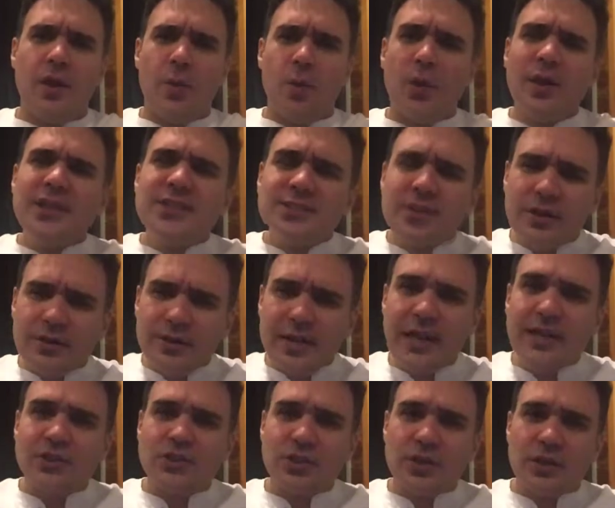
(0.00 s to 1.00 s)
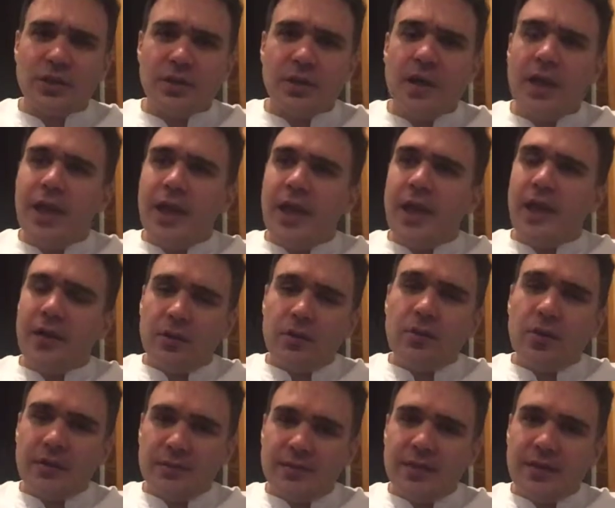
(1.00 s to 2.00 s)
What is our nature? Another
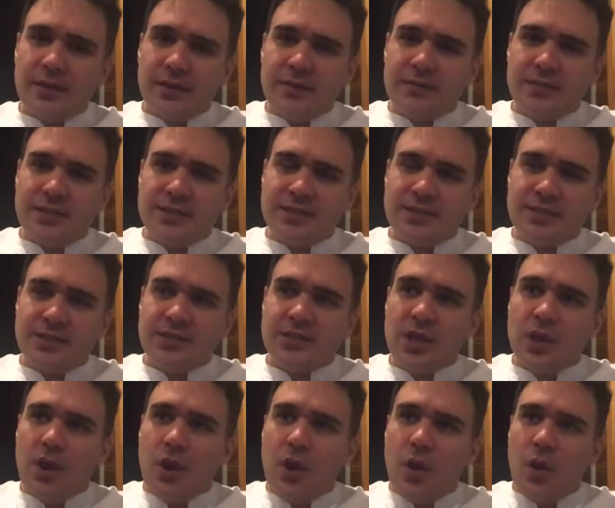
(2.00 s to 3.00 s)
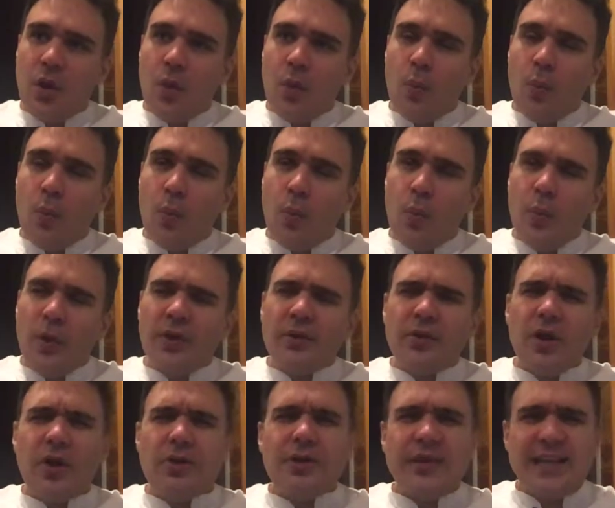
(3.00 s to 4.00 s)
way of thinking of this is what
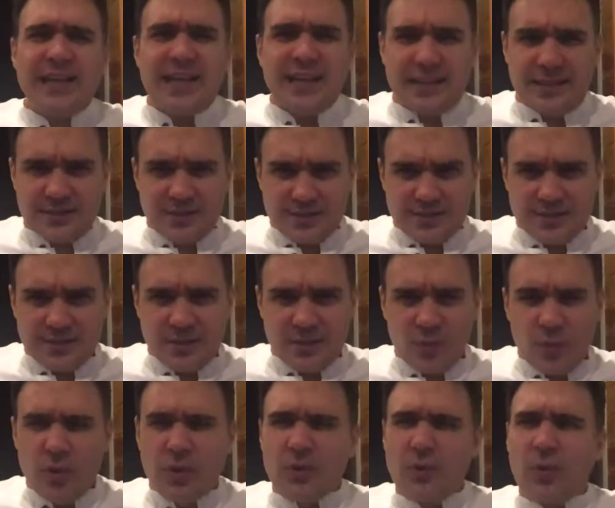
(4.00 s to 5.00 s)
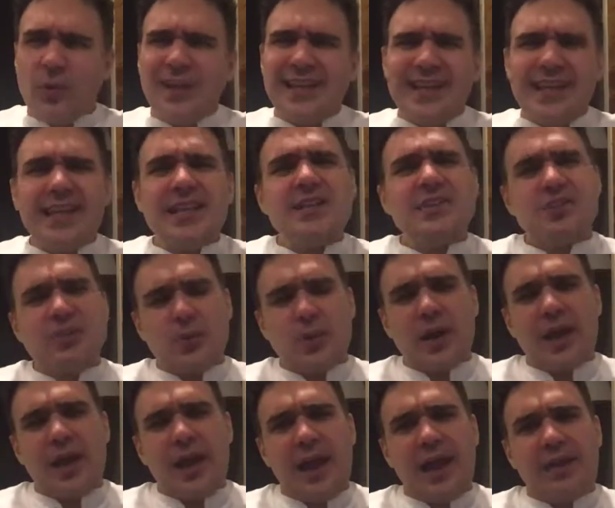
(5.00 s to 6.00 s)
are our needs? What, what needs do
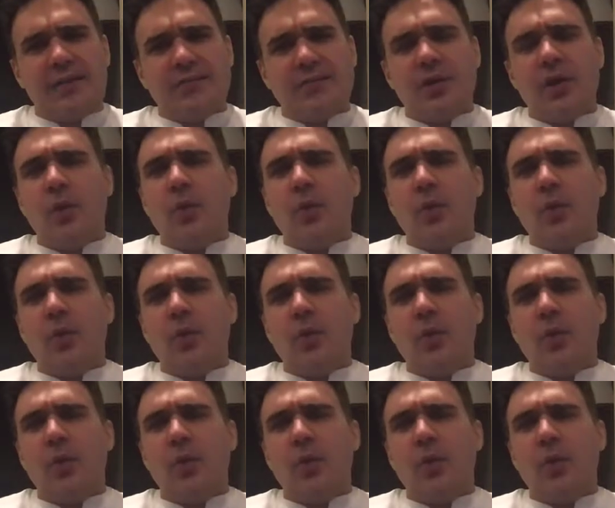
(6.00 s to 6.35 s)
I have?